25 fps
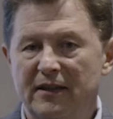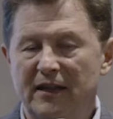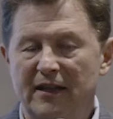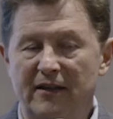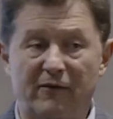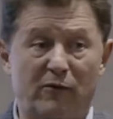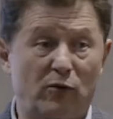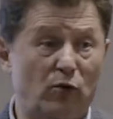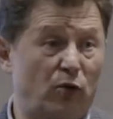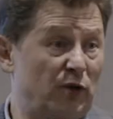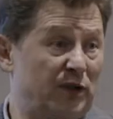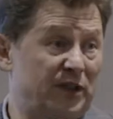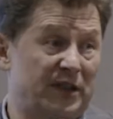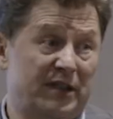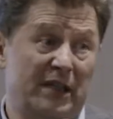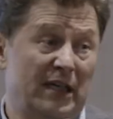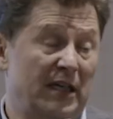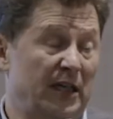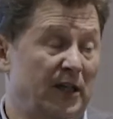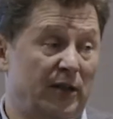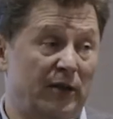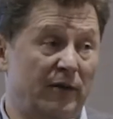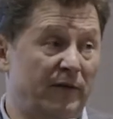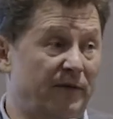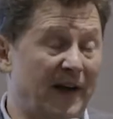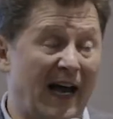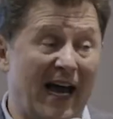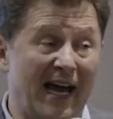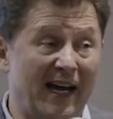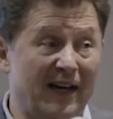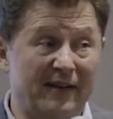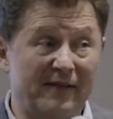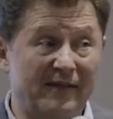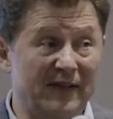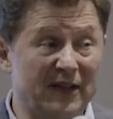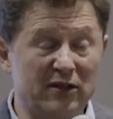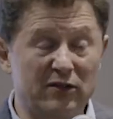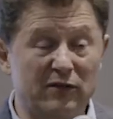And of course, you've
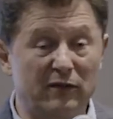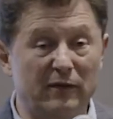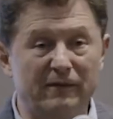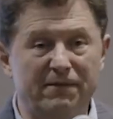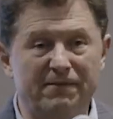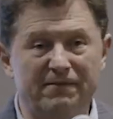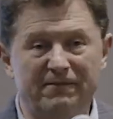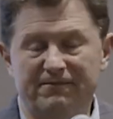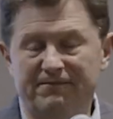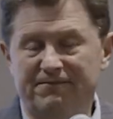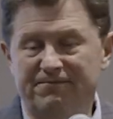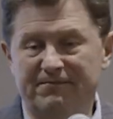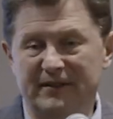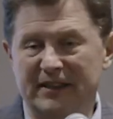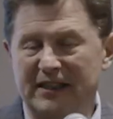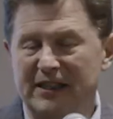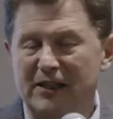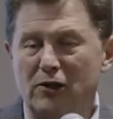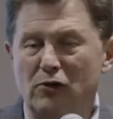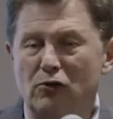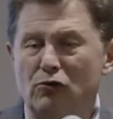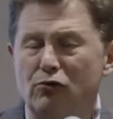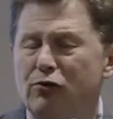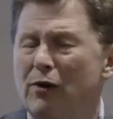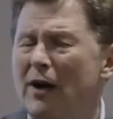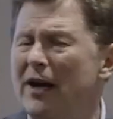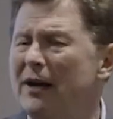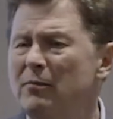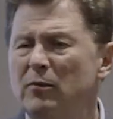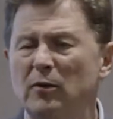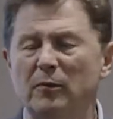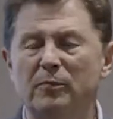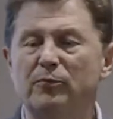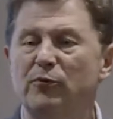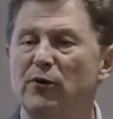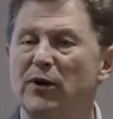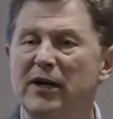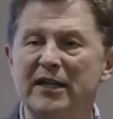had this
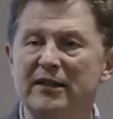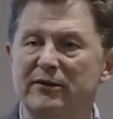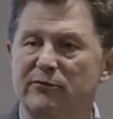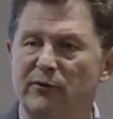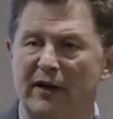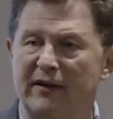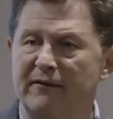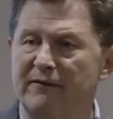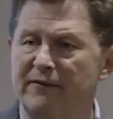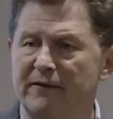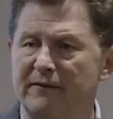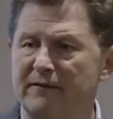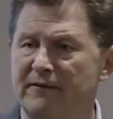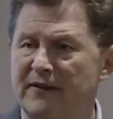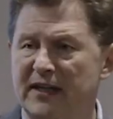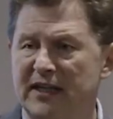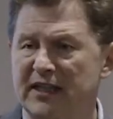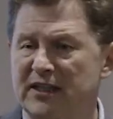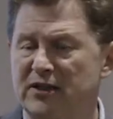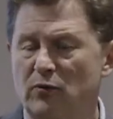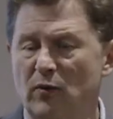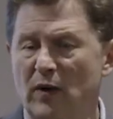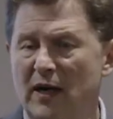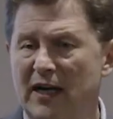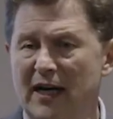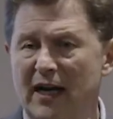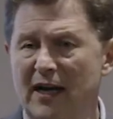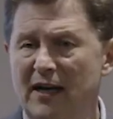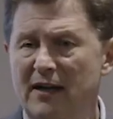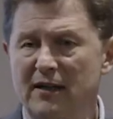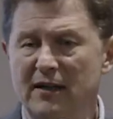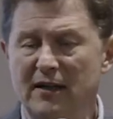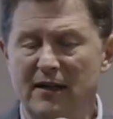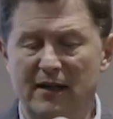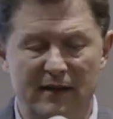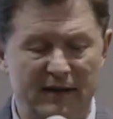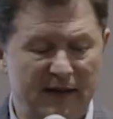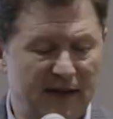incredible brain drain from Venezuela
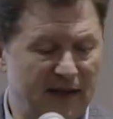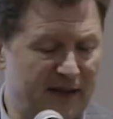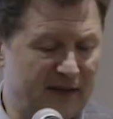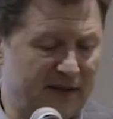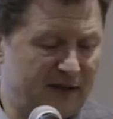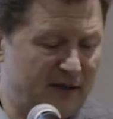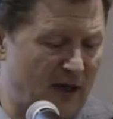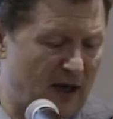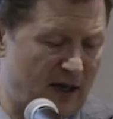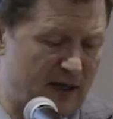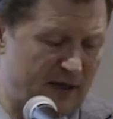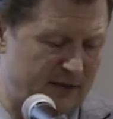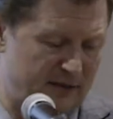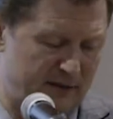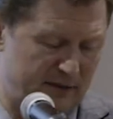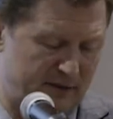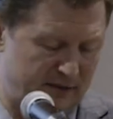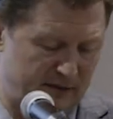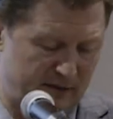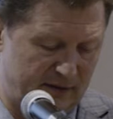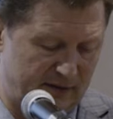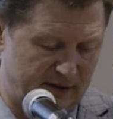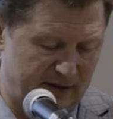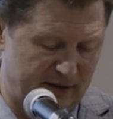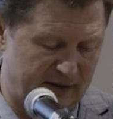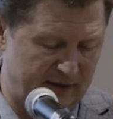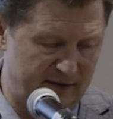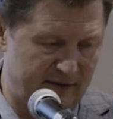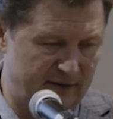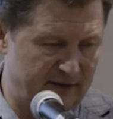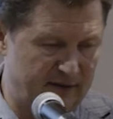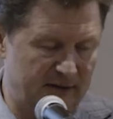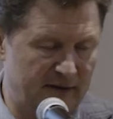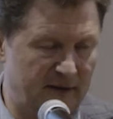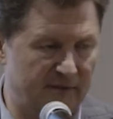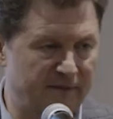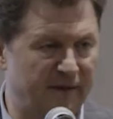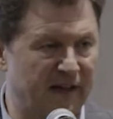that has gone,
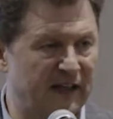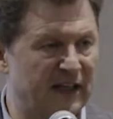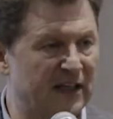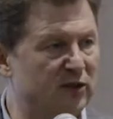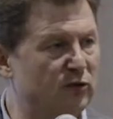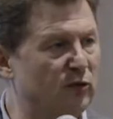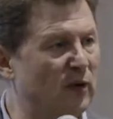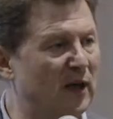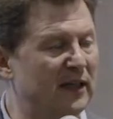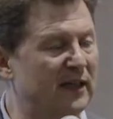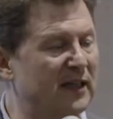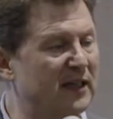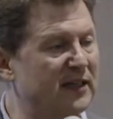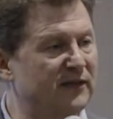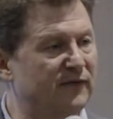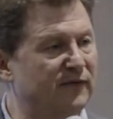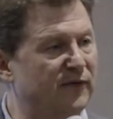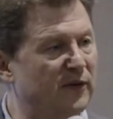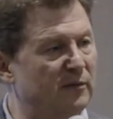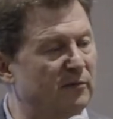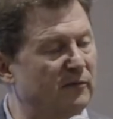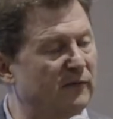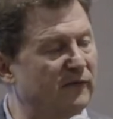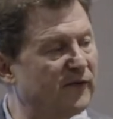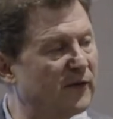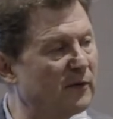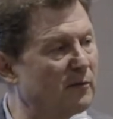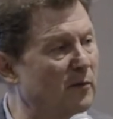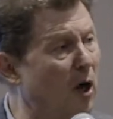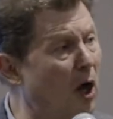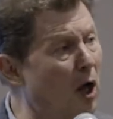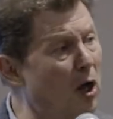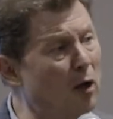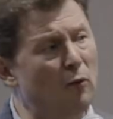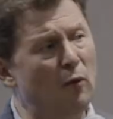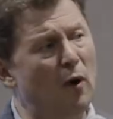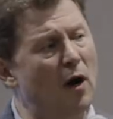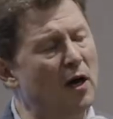the Venezuelans from
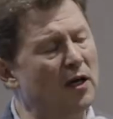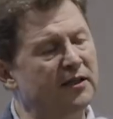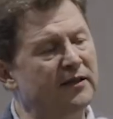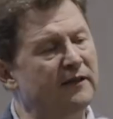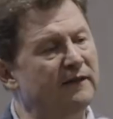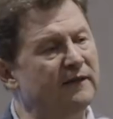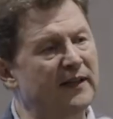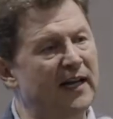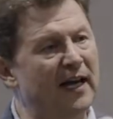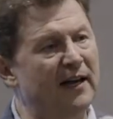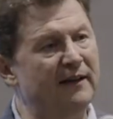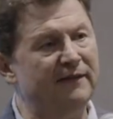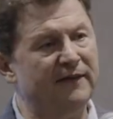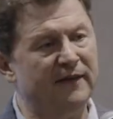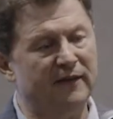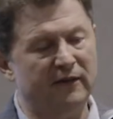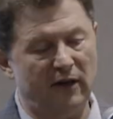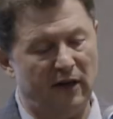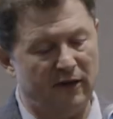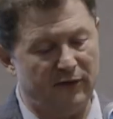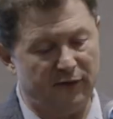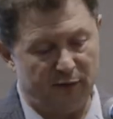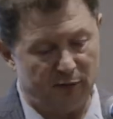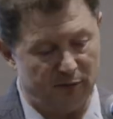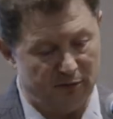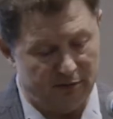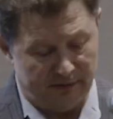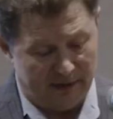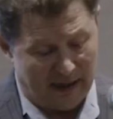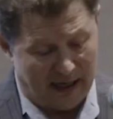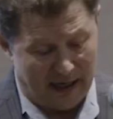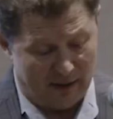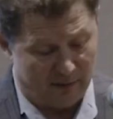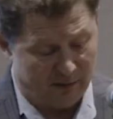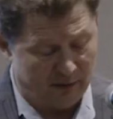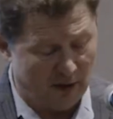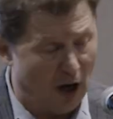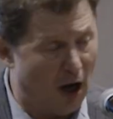all walks of life have gone
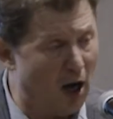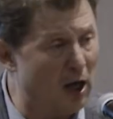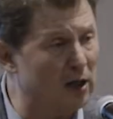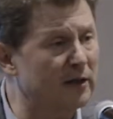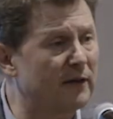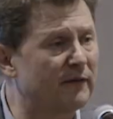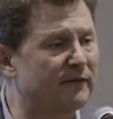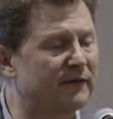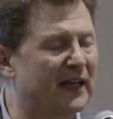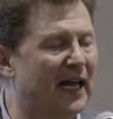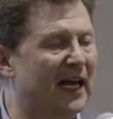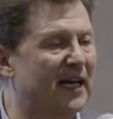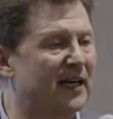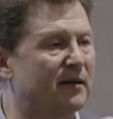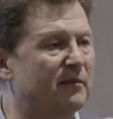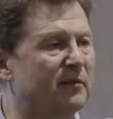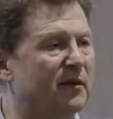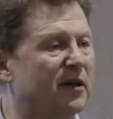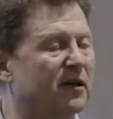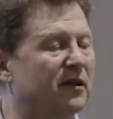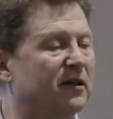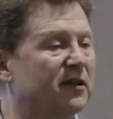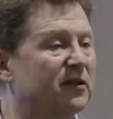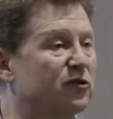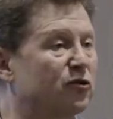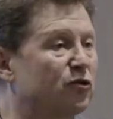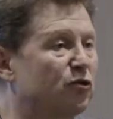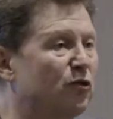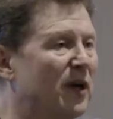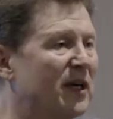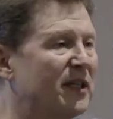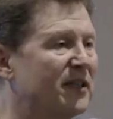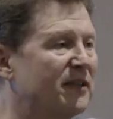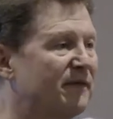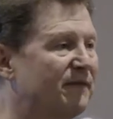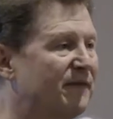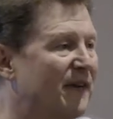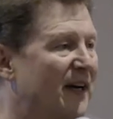throughout all of Latin America
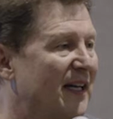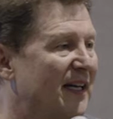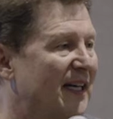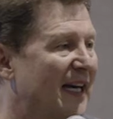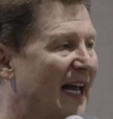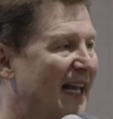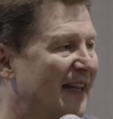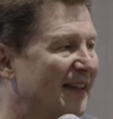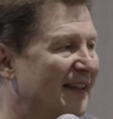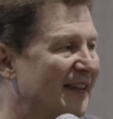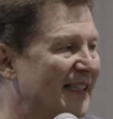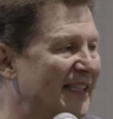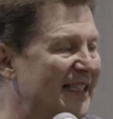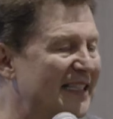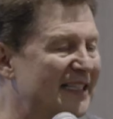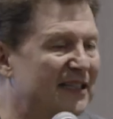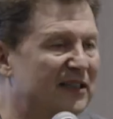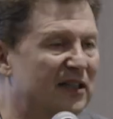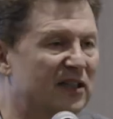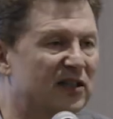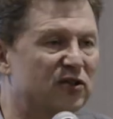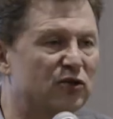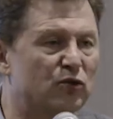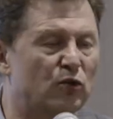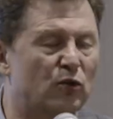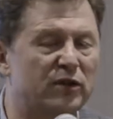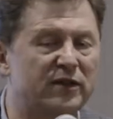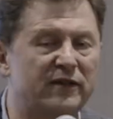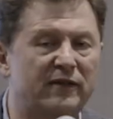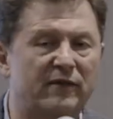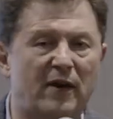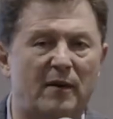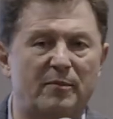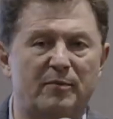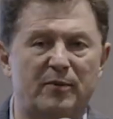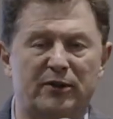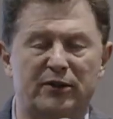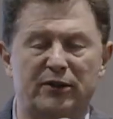trying to find at least a source
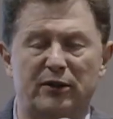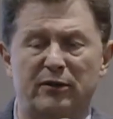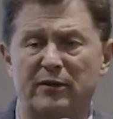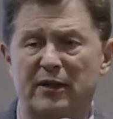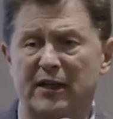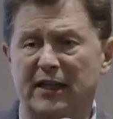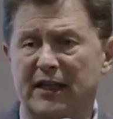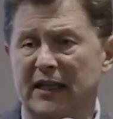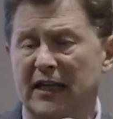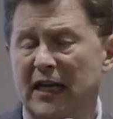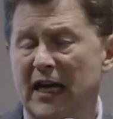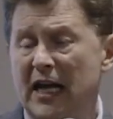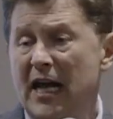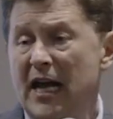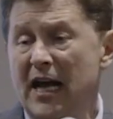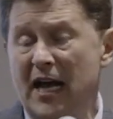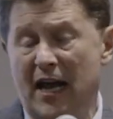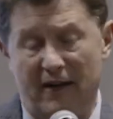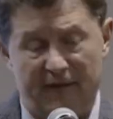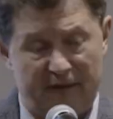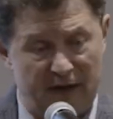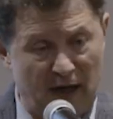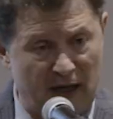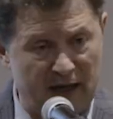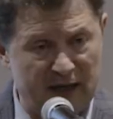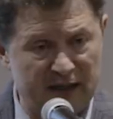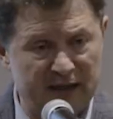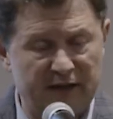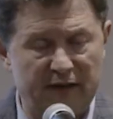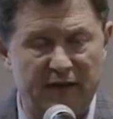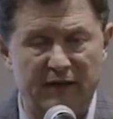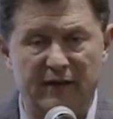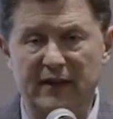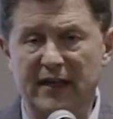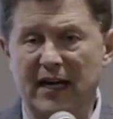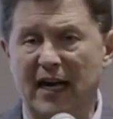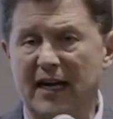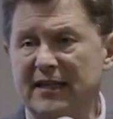of opportunity, have gone
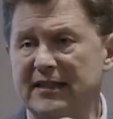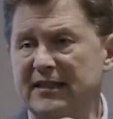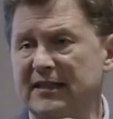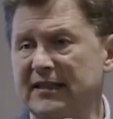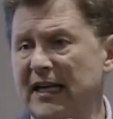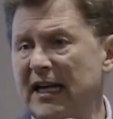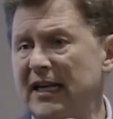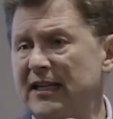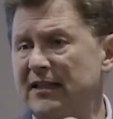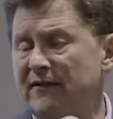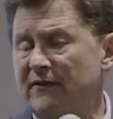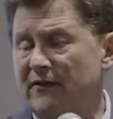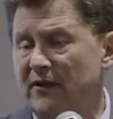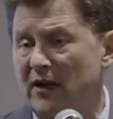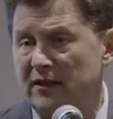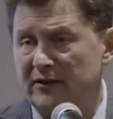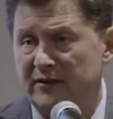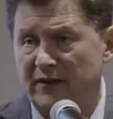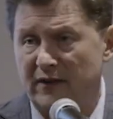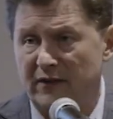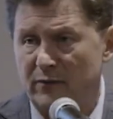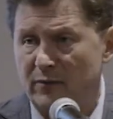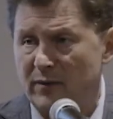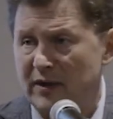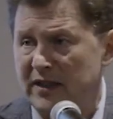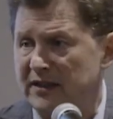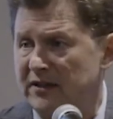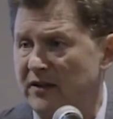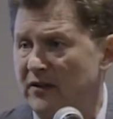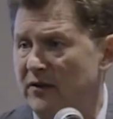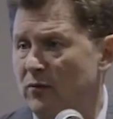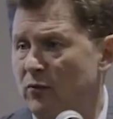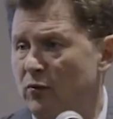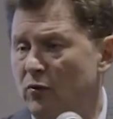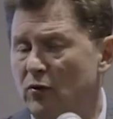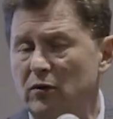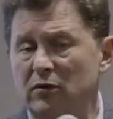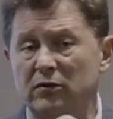into the United States, have gone to the rest of
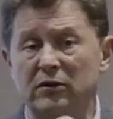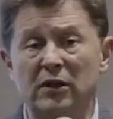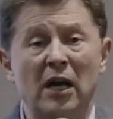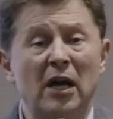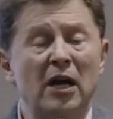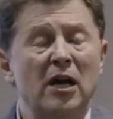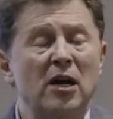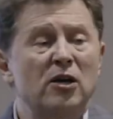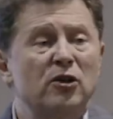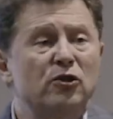the world,